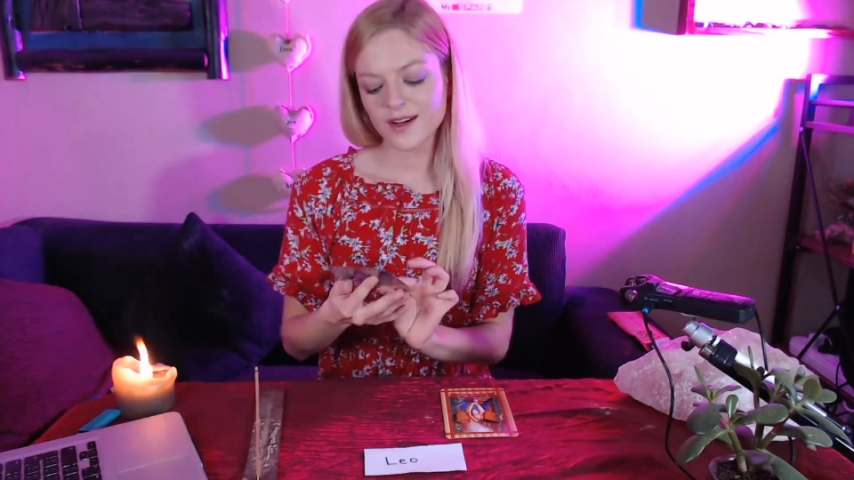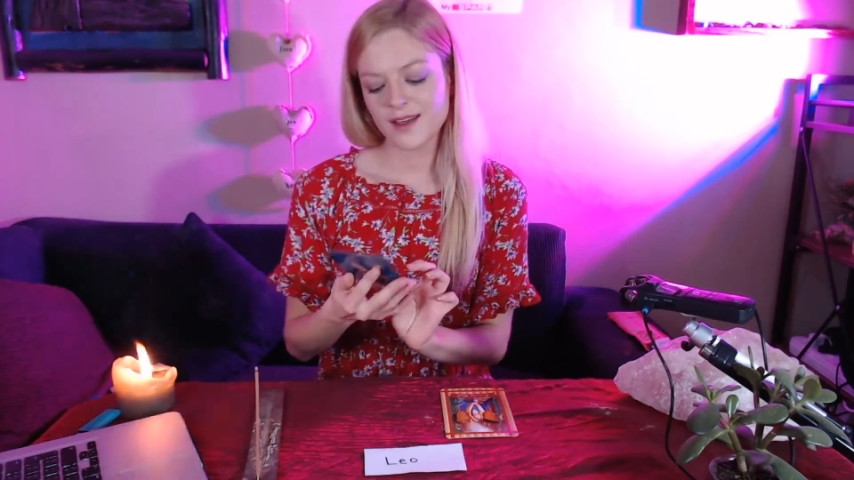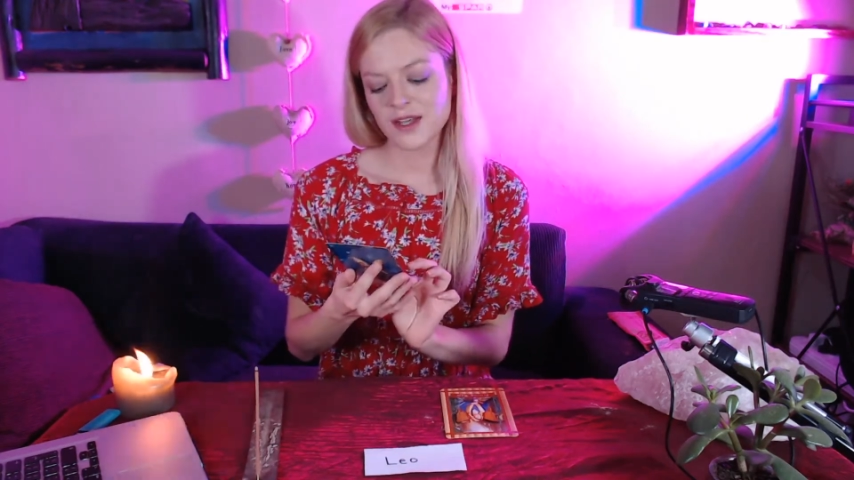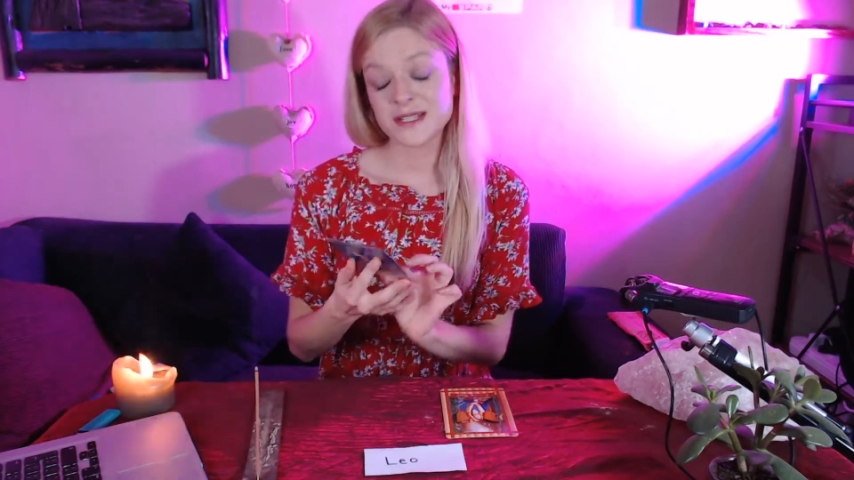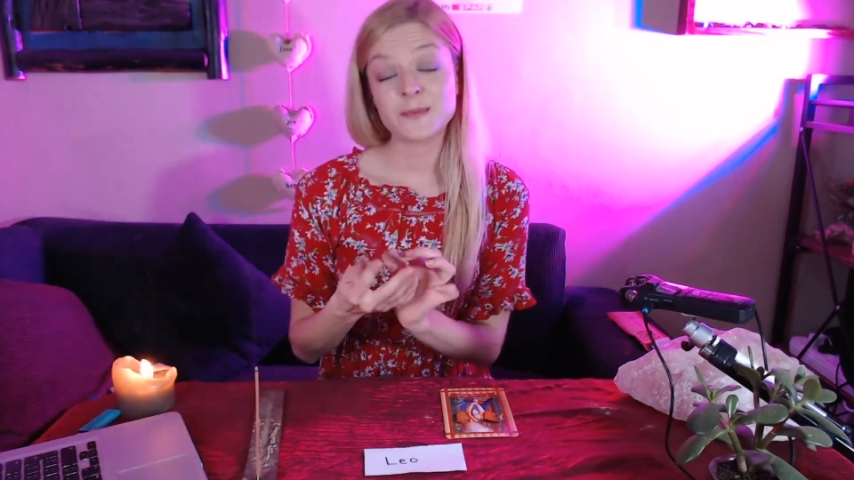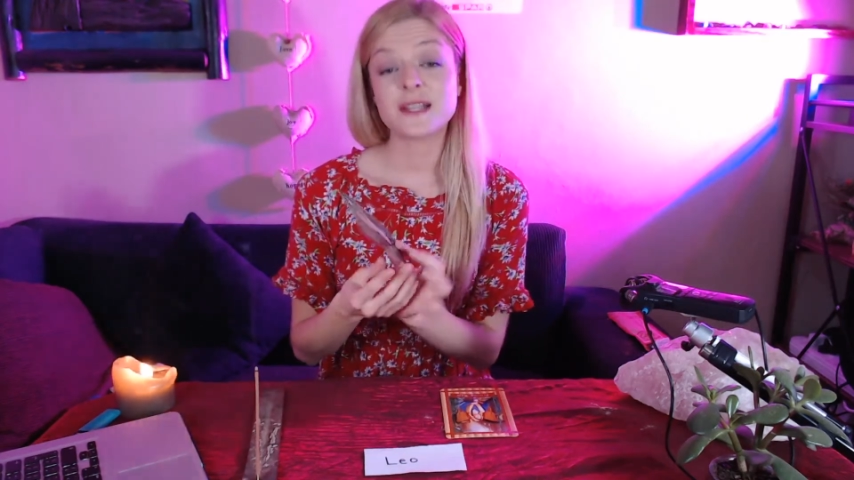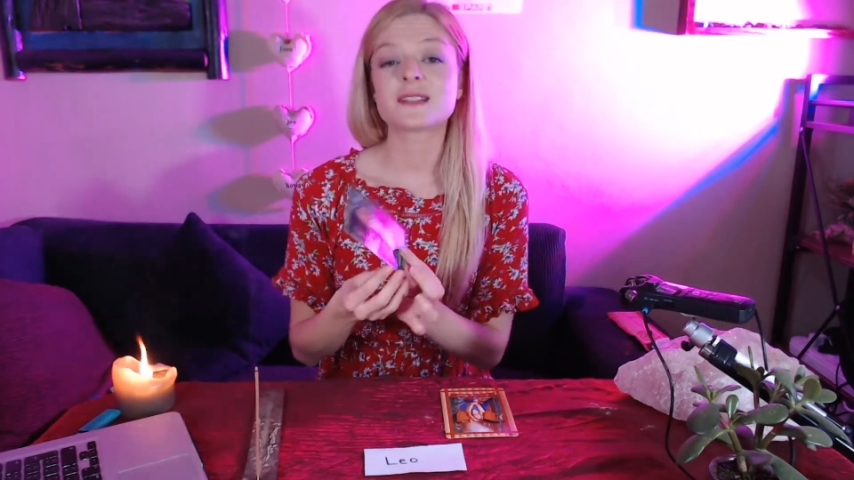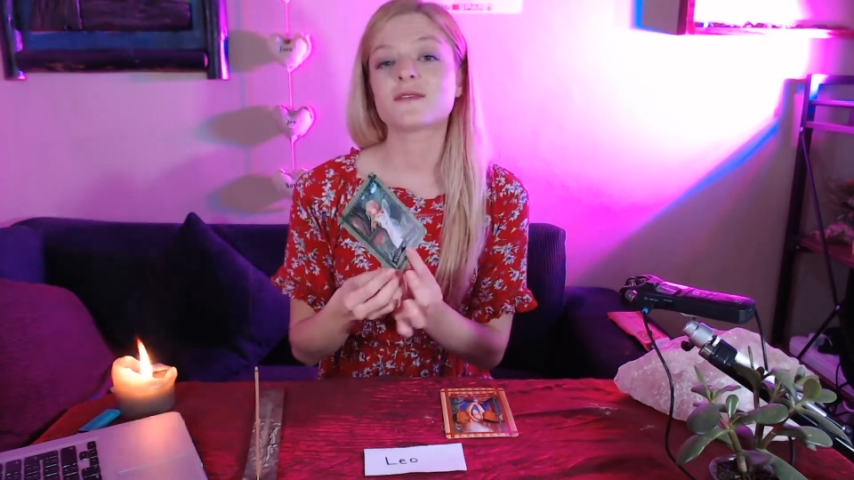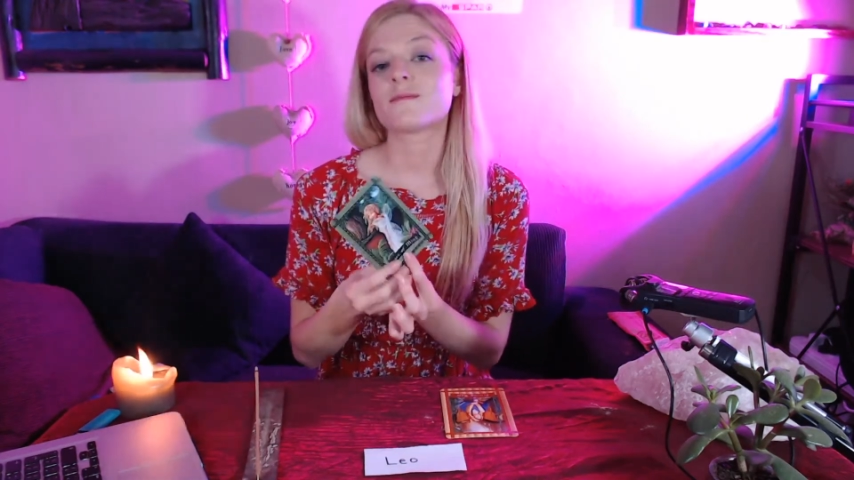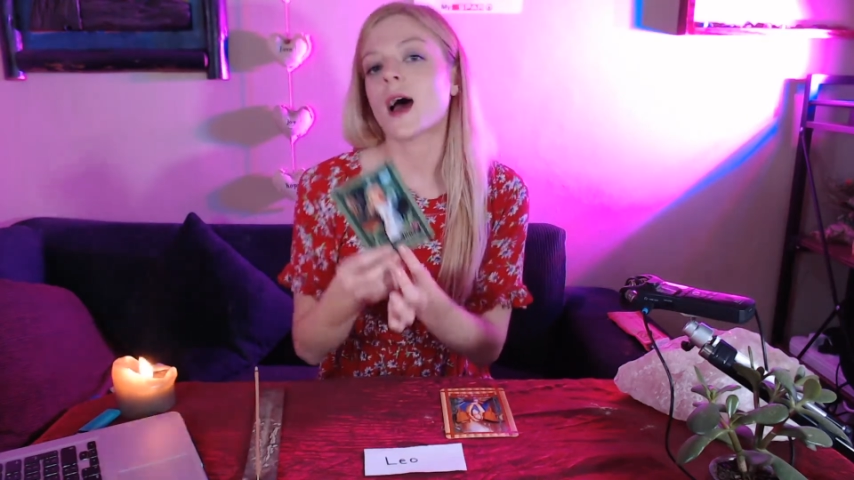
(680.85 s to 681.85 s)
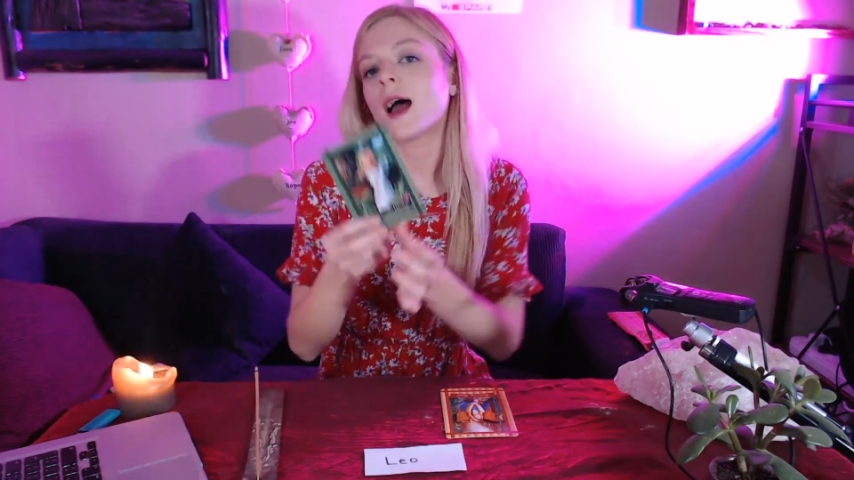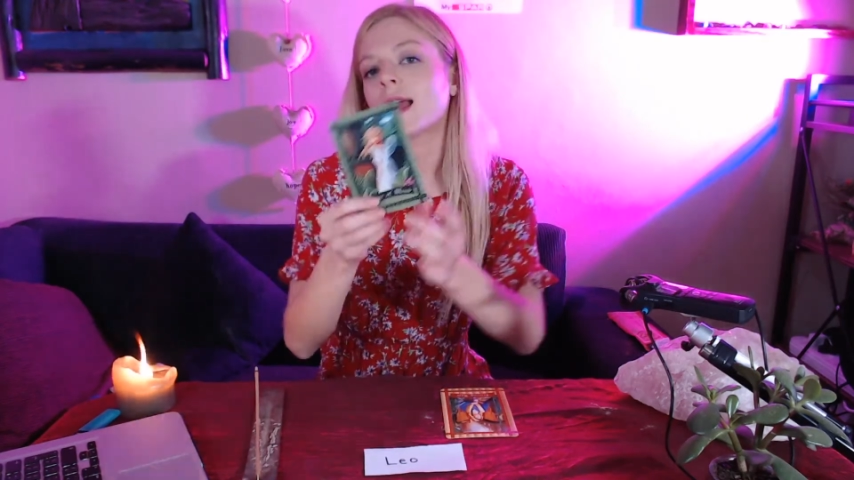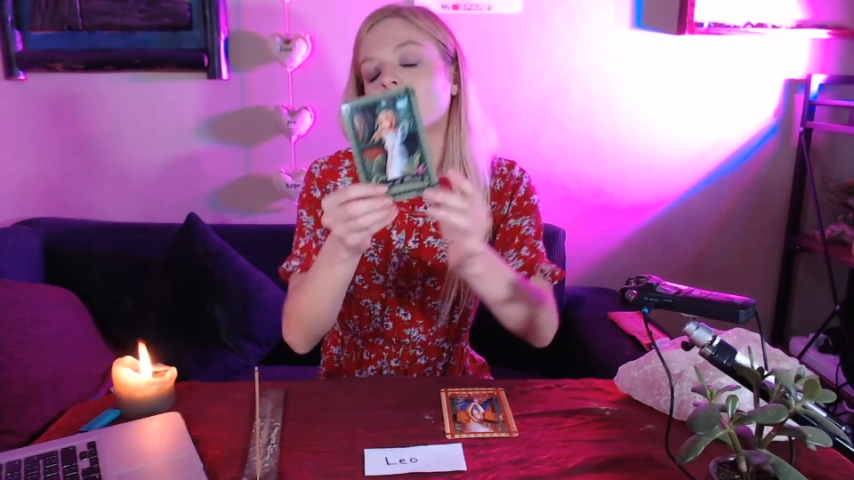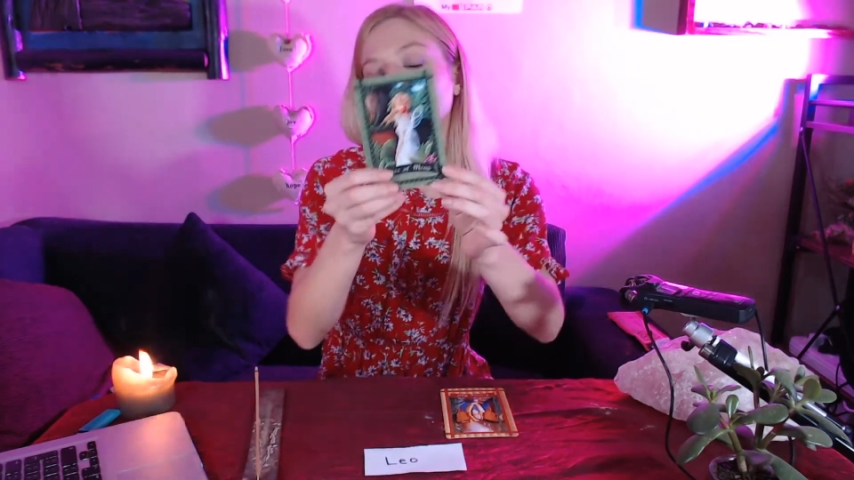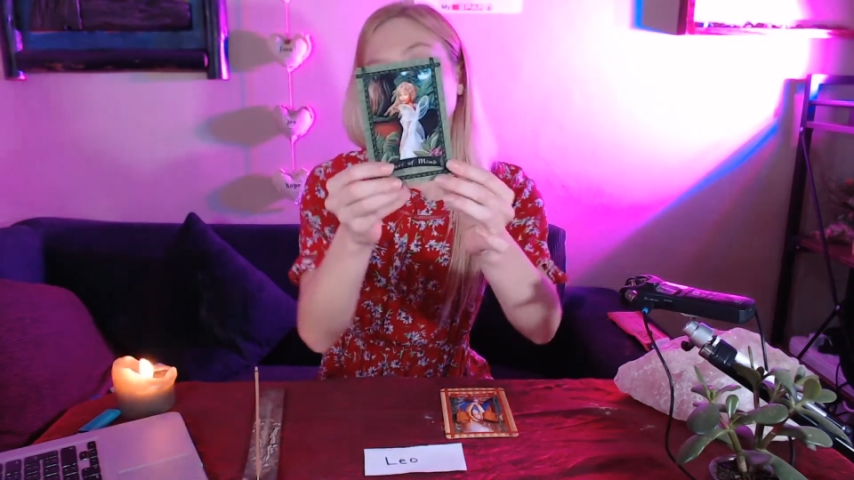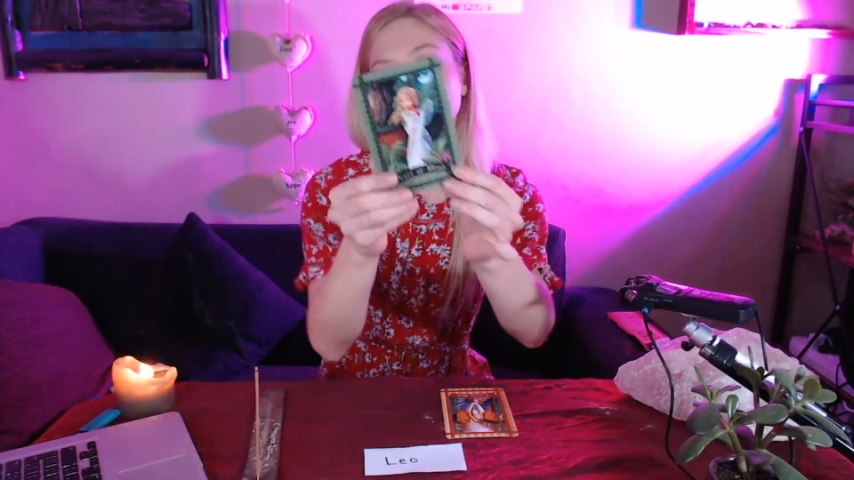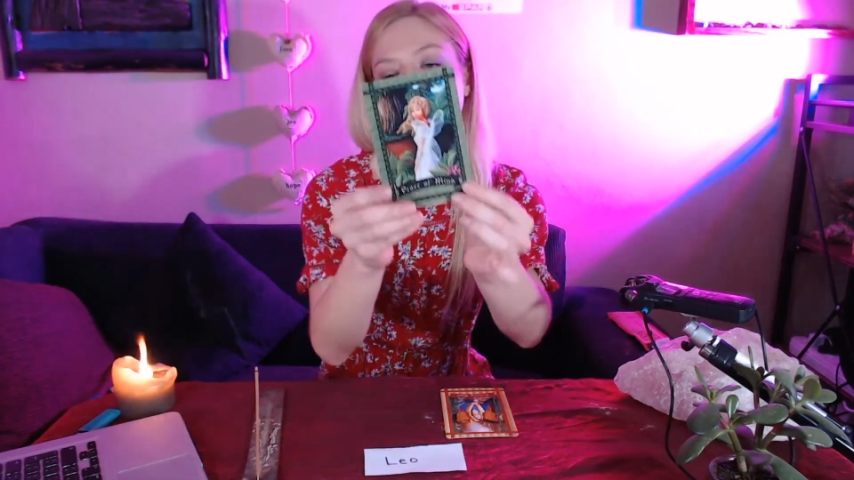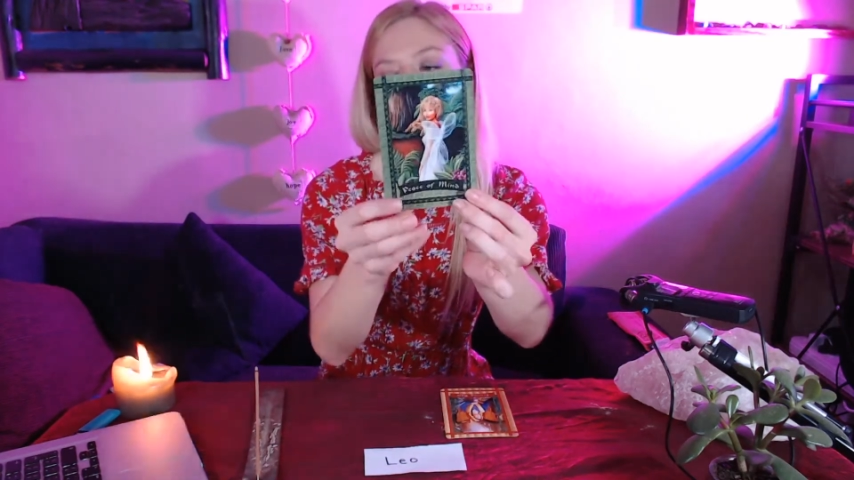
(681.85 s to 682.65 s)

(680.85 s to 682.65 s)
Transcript: is peace of mind.